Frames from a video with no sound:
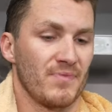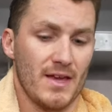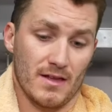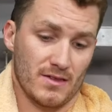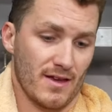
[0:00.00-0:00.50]

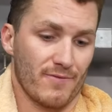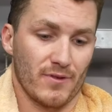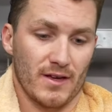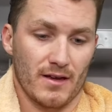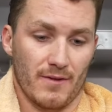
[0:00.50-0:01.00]
Yeah, it's
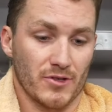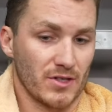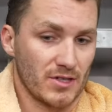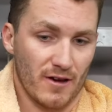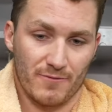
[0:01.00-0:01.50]
definitely obviously
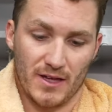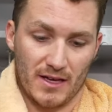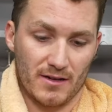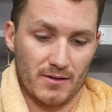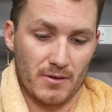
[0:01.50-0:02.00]
tough
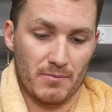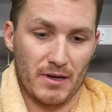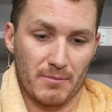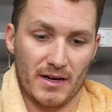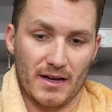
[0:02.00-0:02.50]
taking a
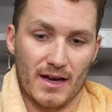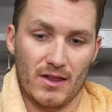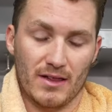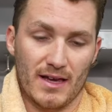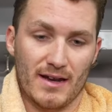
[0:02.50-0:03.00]
big minute guy
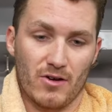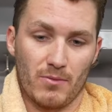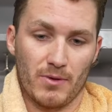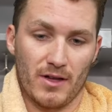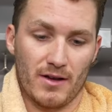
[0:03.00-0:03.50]
like that out,
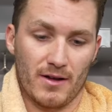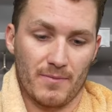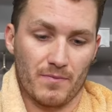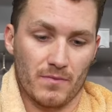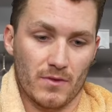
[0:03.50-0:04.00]

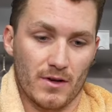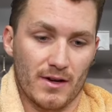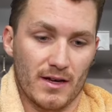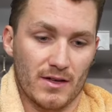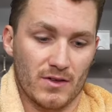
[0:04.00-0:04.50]
but
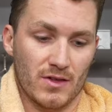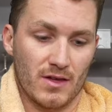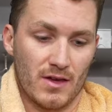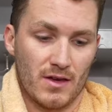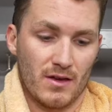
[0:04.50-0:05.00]
guys
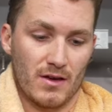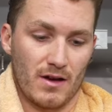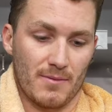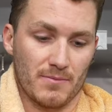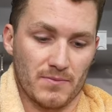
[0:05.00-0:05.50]

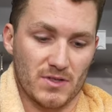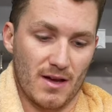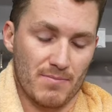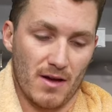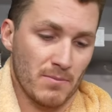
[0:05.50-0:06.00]

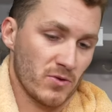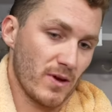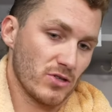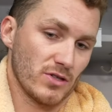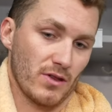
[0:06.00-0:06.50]
stepped up,
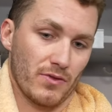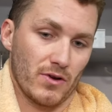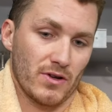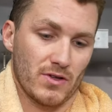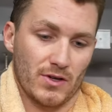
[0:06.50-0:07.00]
especially in the
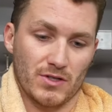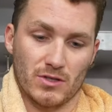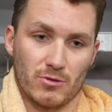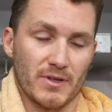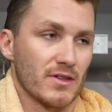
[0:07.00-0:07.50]
third. It took us a
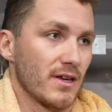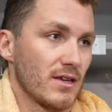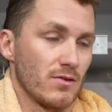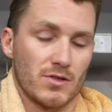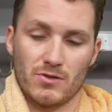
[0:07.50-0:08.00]
little bit to get
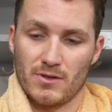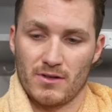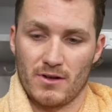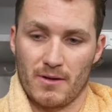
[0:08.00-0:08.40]
used to it.